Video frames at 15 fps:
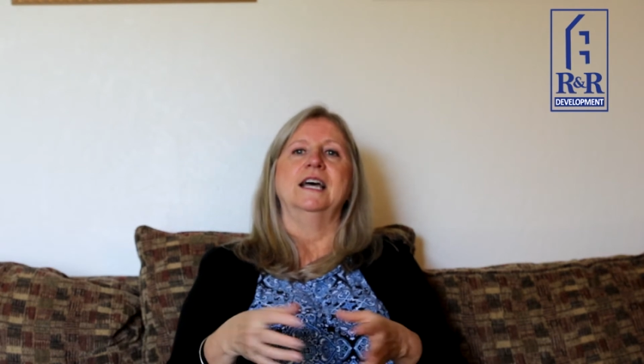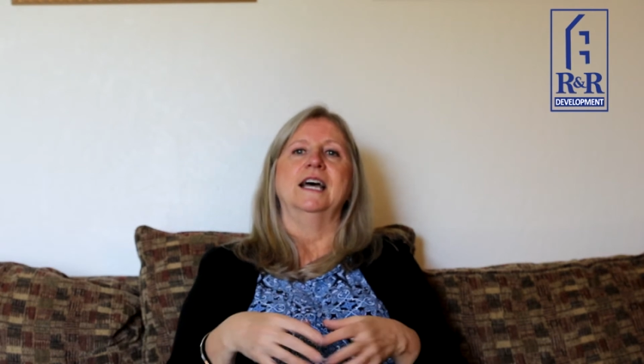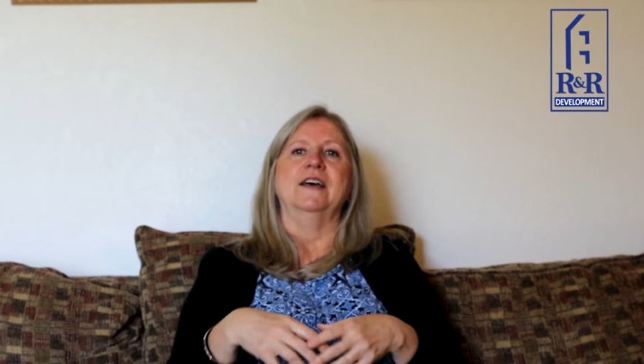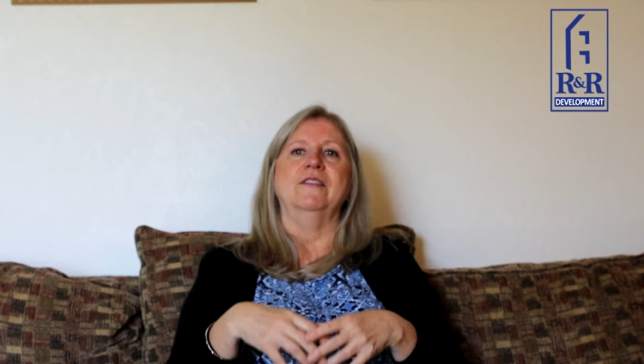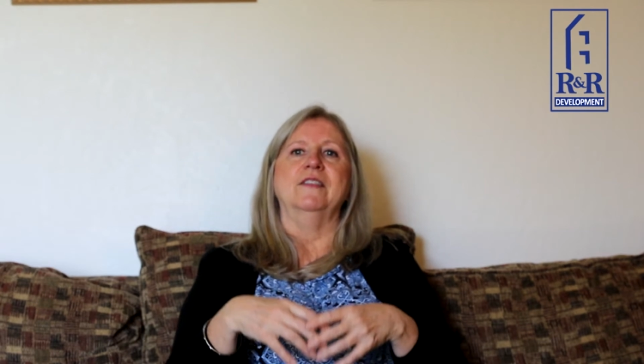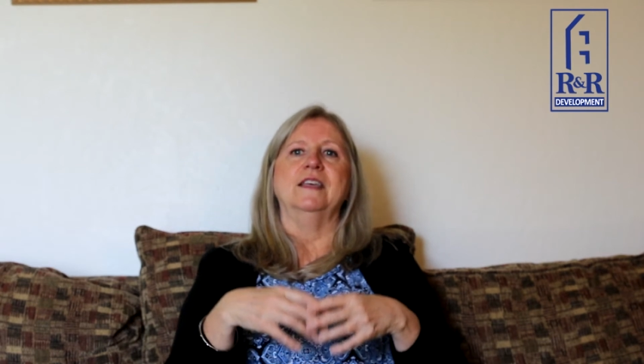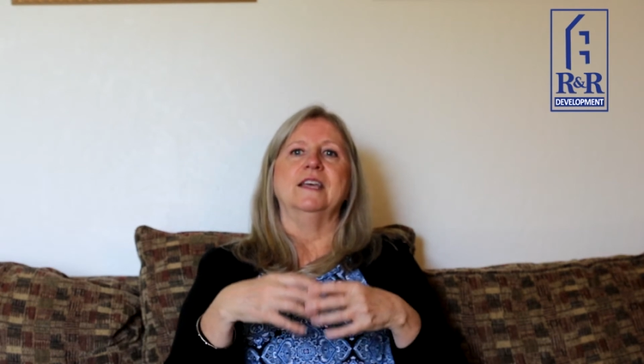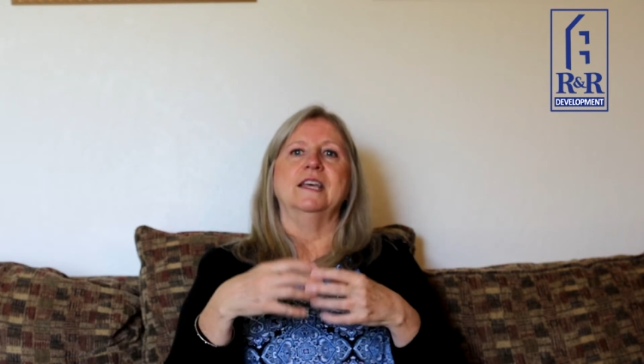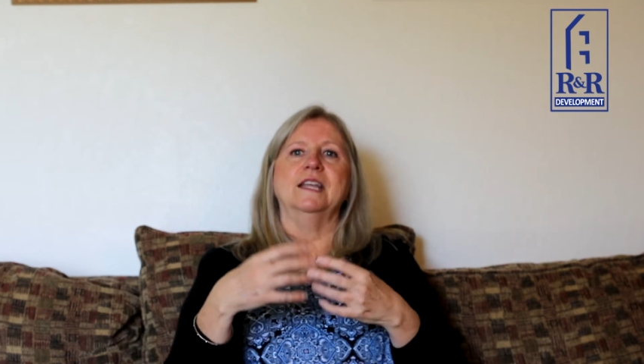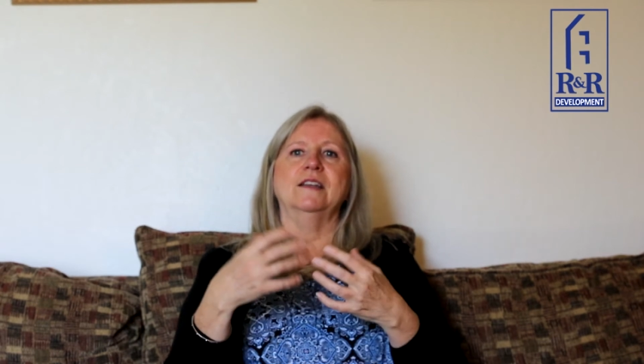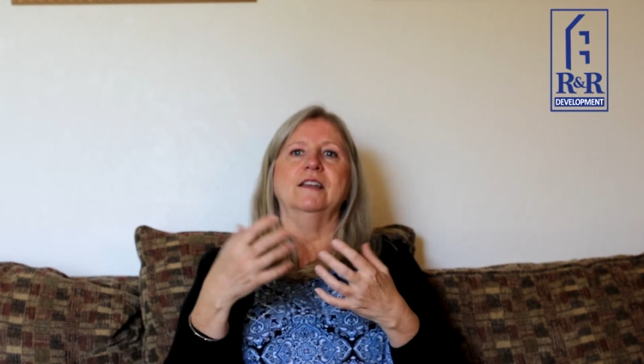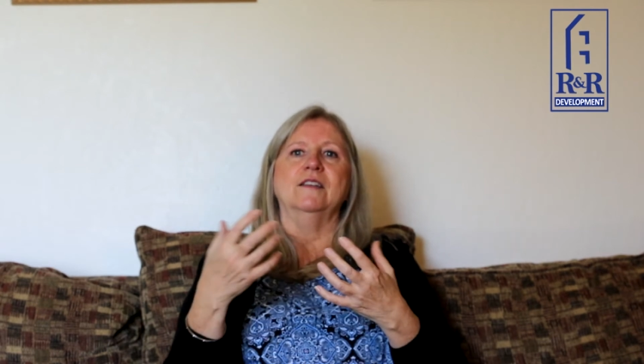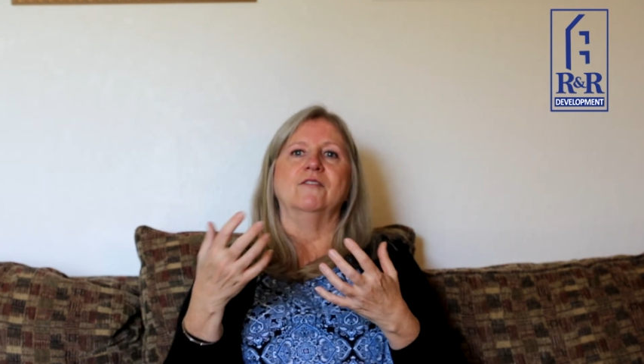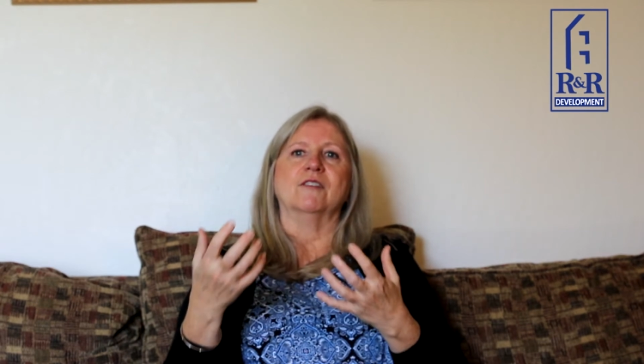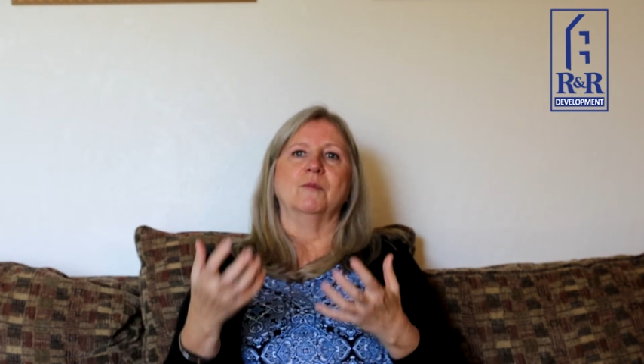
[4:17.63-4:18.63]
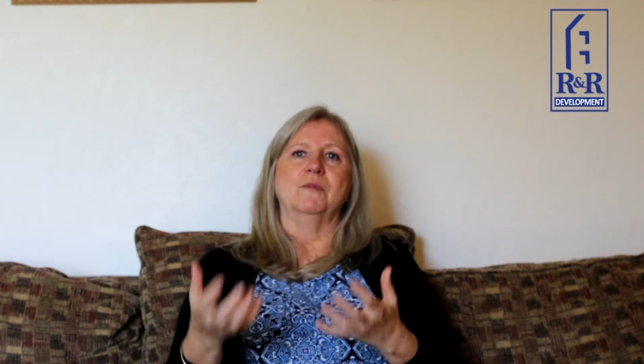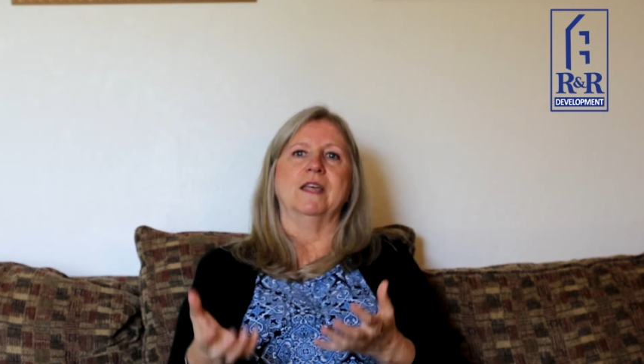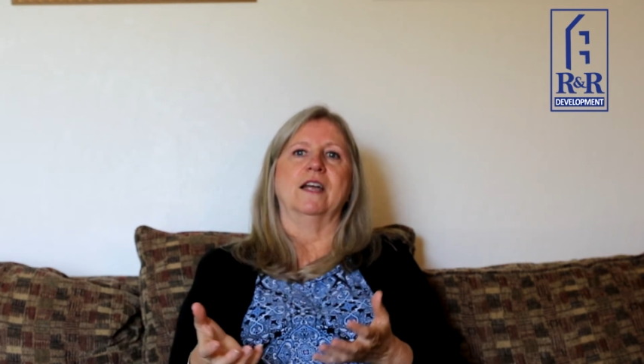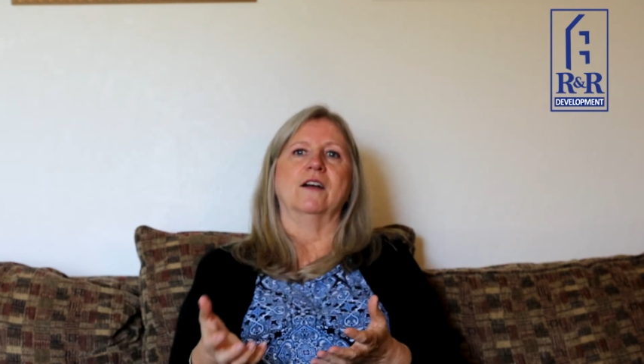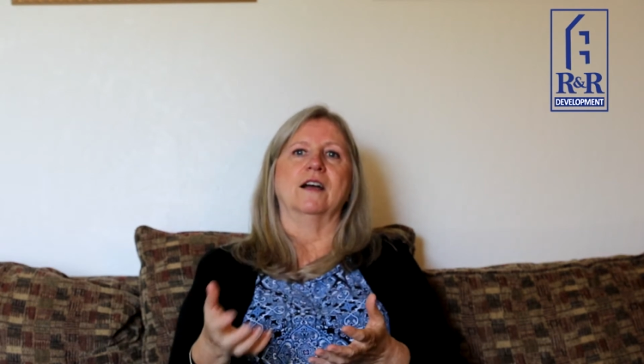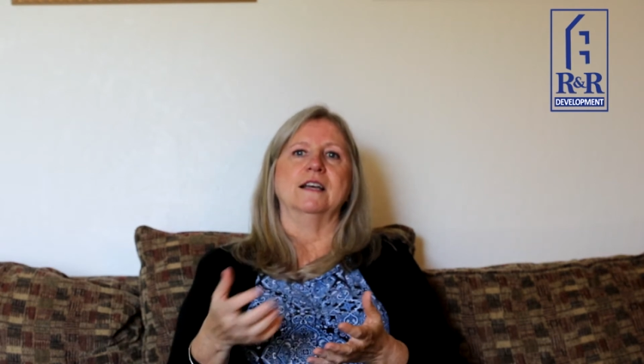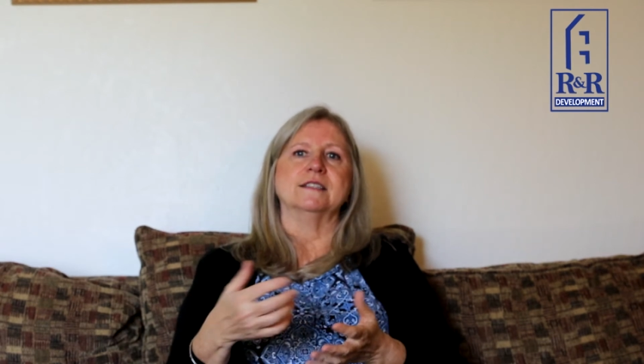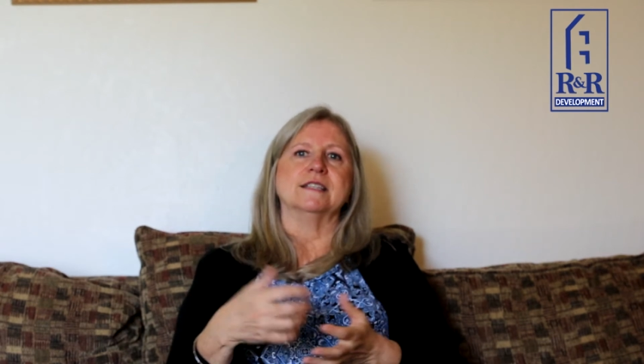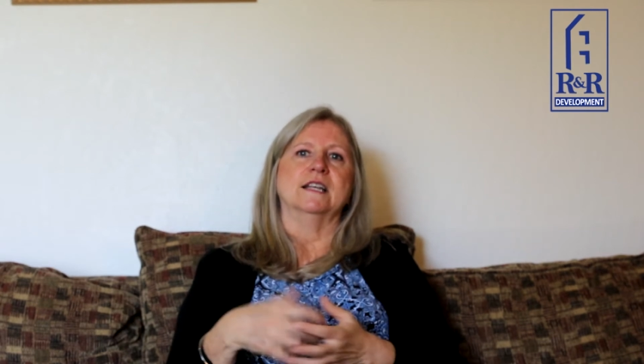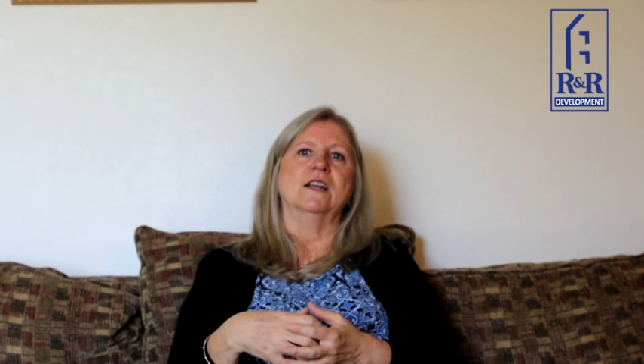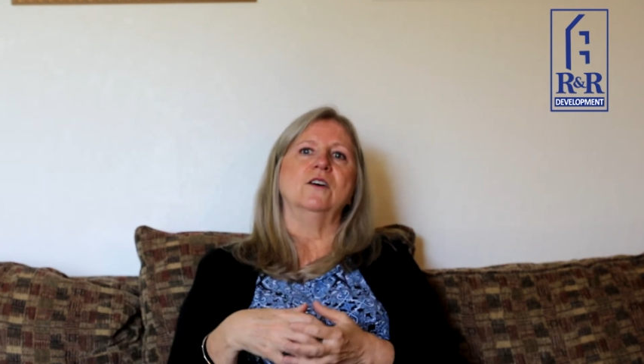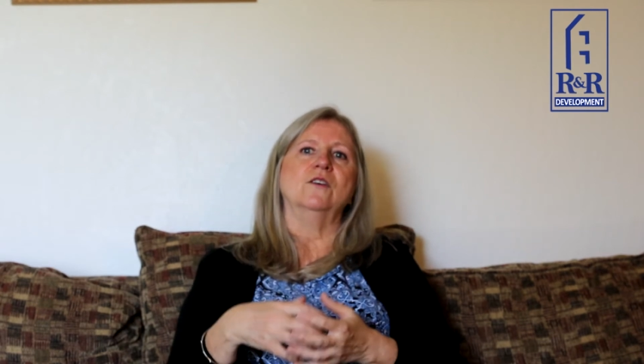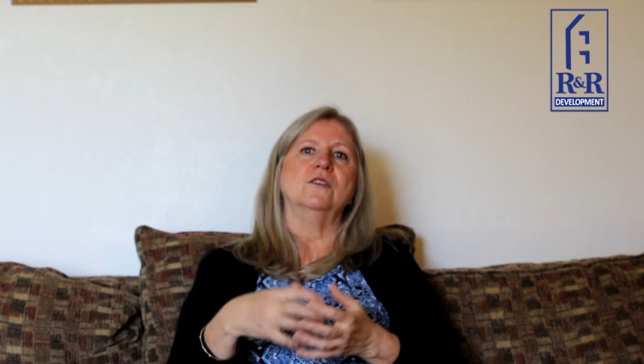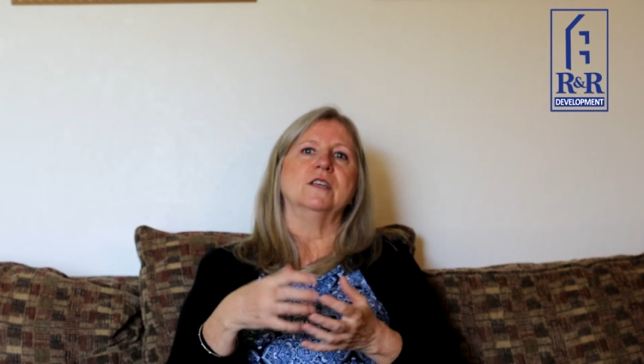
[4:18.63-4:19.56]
And then from there I said, oh,